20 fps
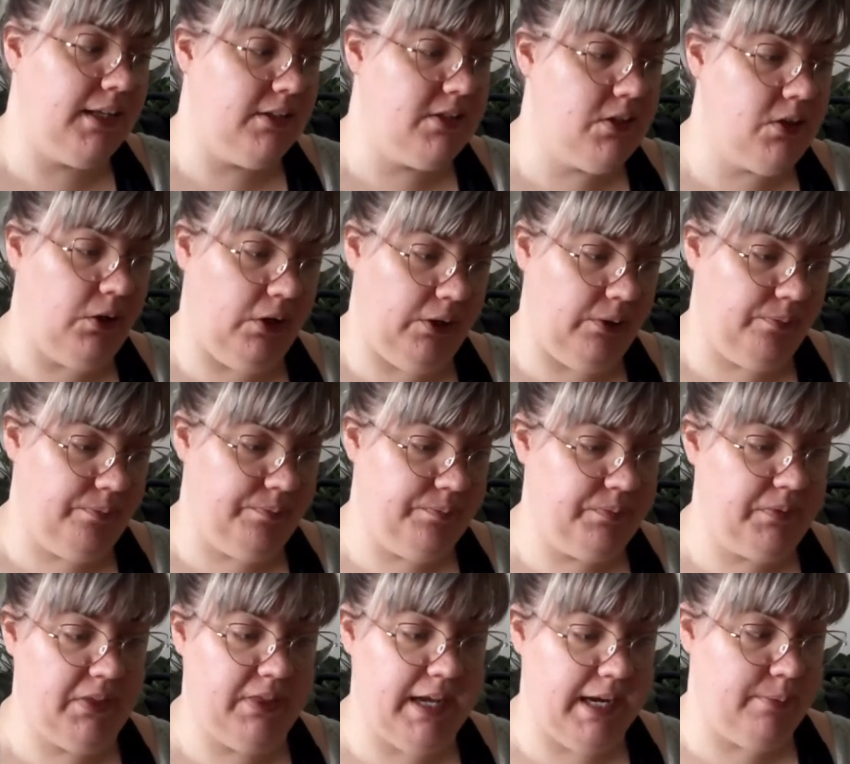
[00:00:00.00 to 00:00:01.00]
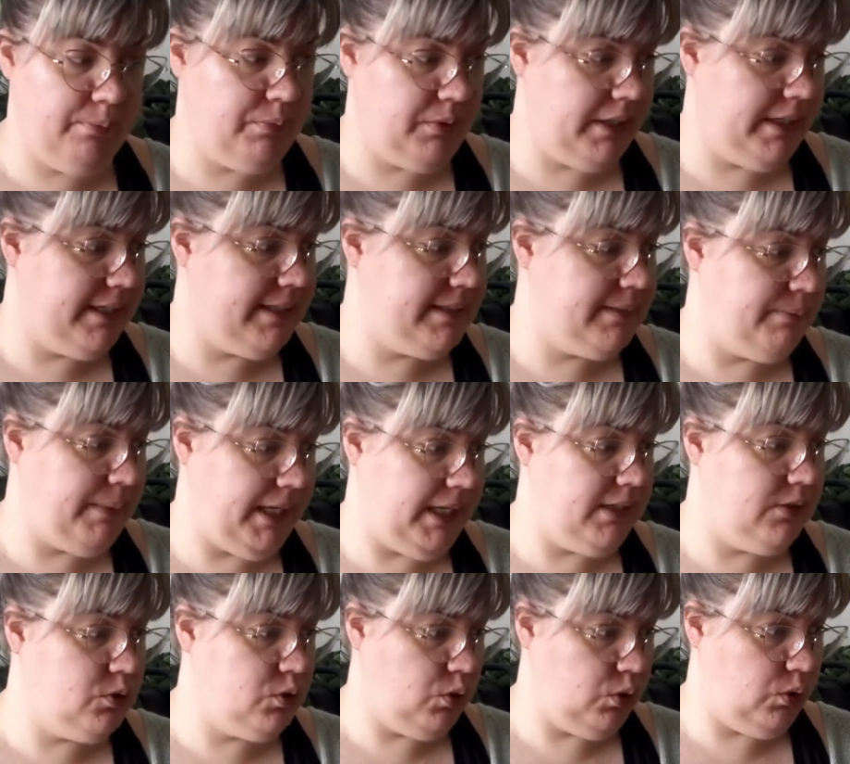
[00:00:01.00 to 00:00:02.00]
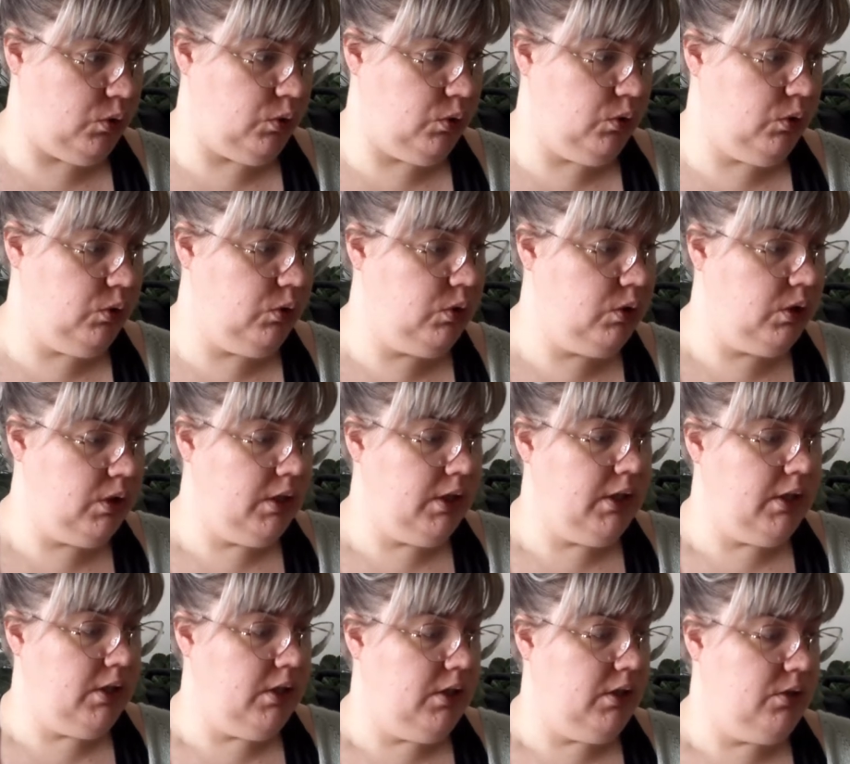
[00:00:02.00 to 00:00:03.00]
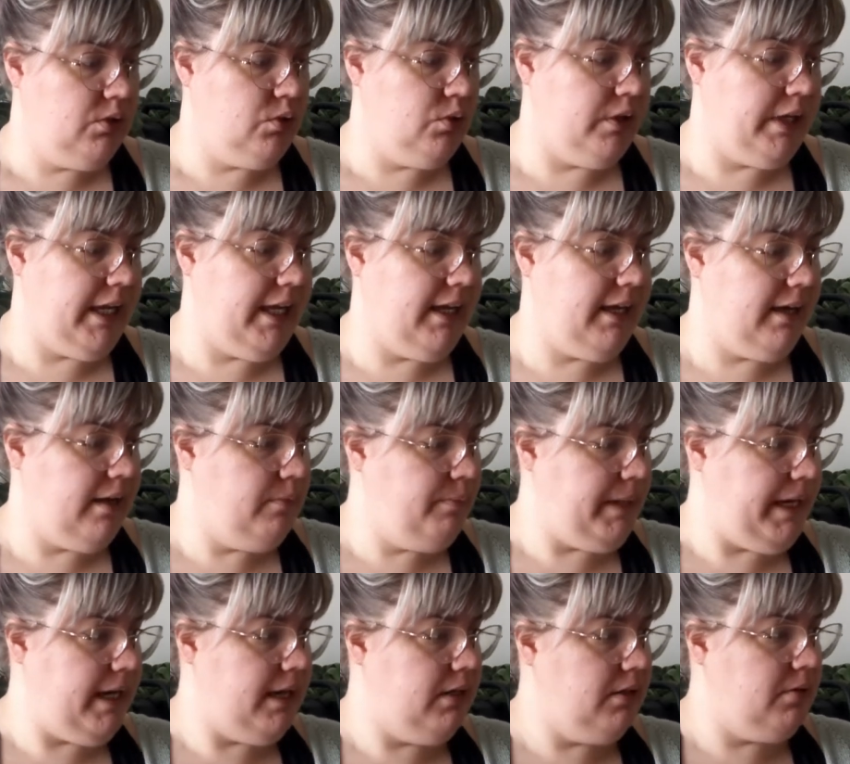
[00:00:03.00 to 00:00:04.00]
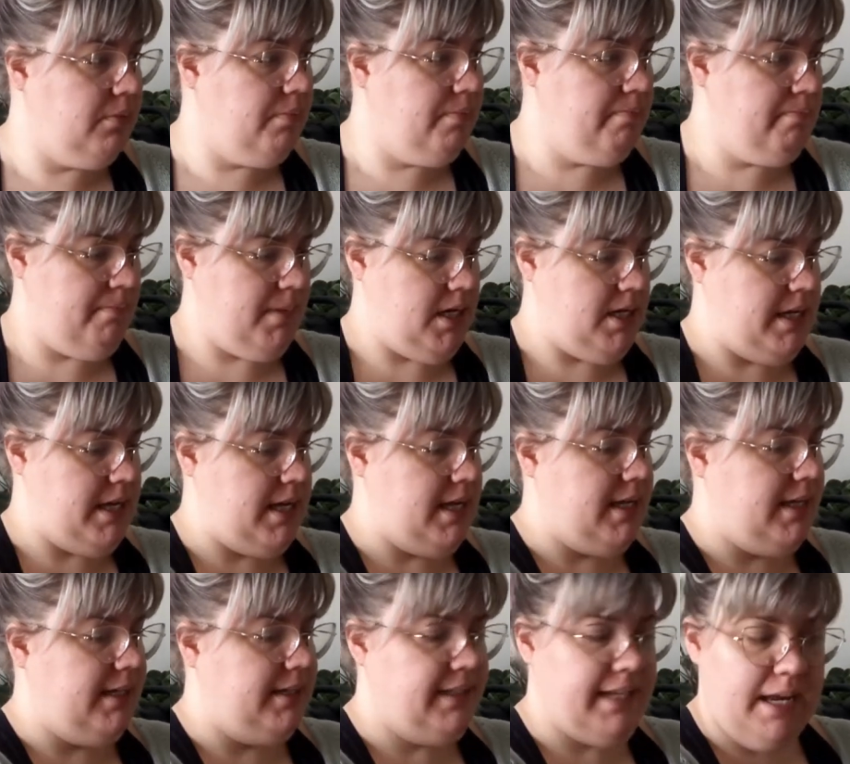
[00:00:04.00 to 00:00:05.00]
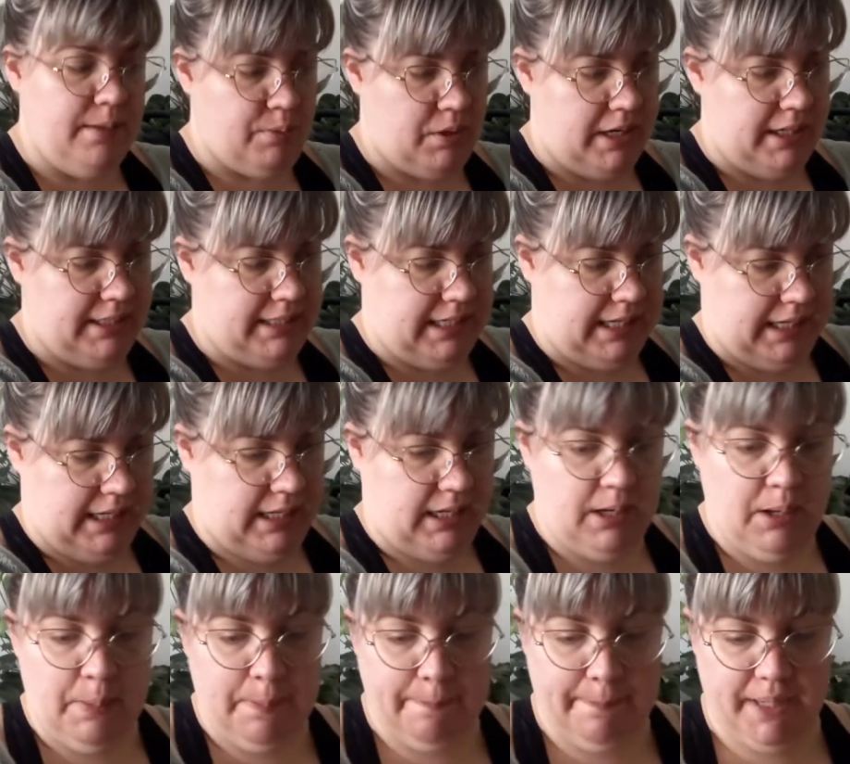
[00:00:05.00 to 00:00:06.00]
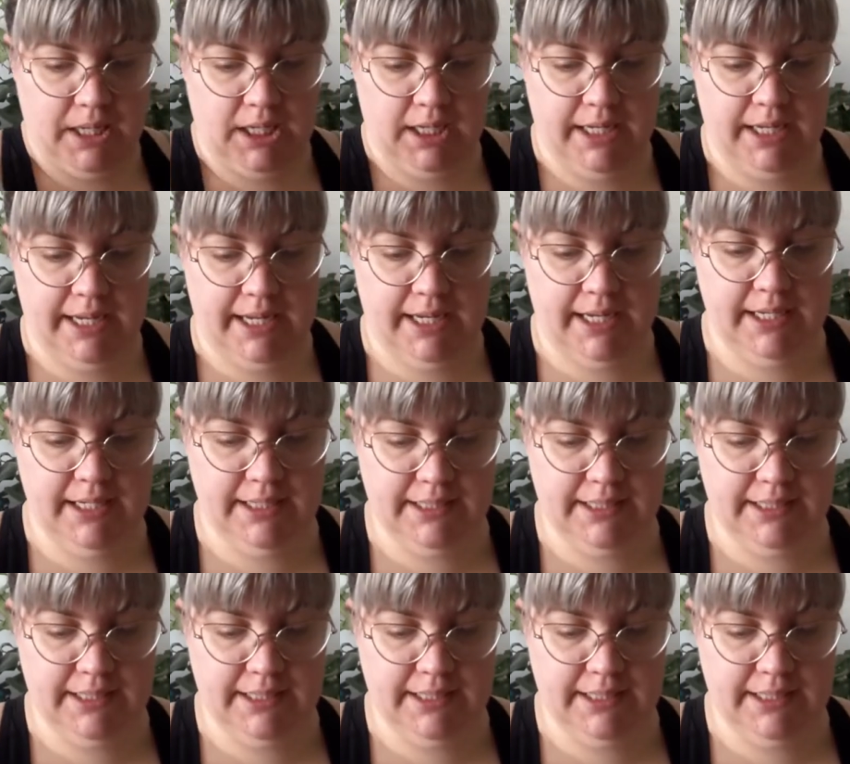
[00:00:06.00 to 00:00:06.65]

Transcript: So that brings me to talking about my Daybreak Tee by